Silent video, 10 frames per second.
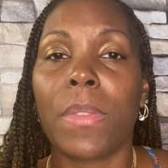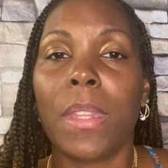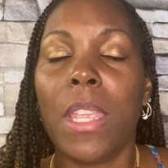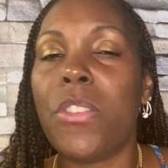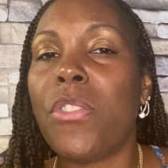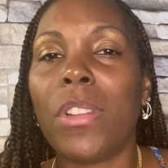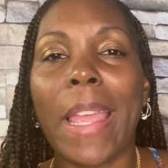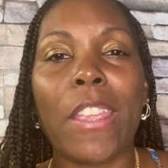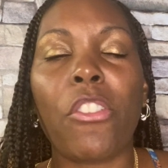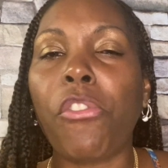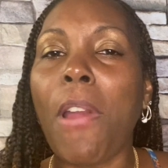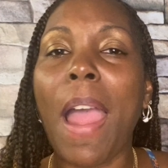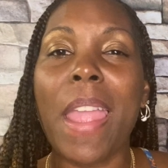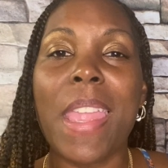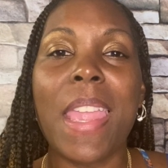And you're like
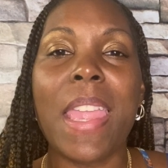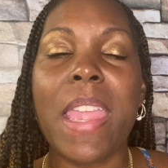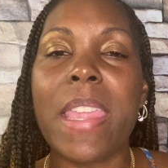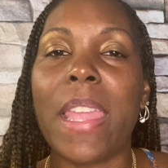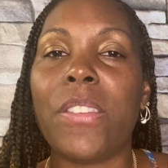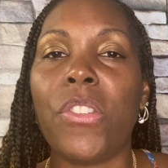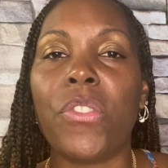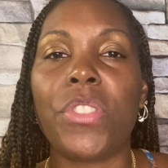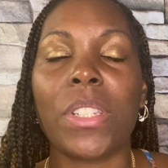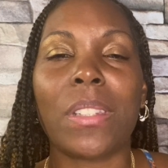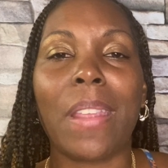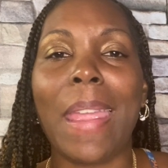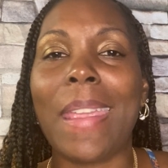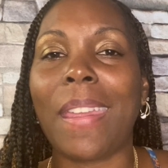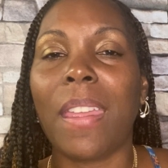crying and you're just
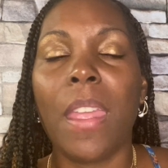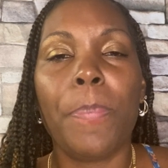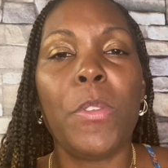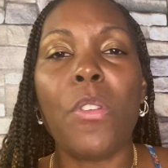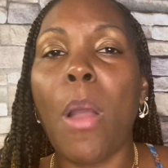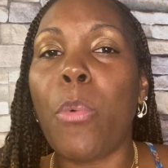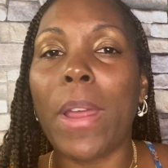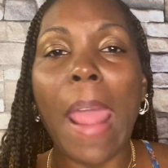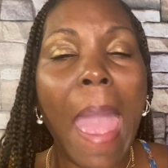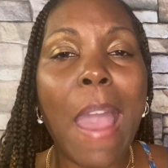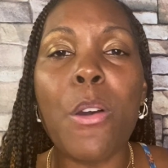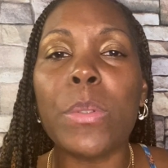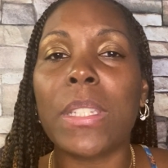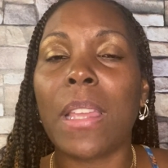like, you know, I want out.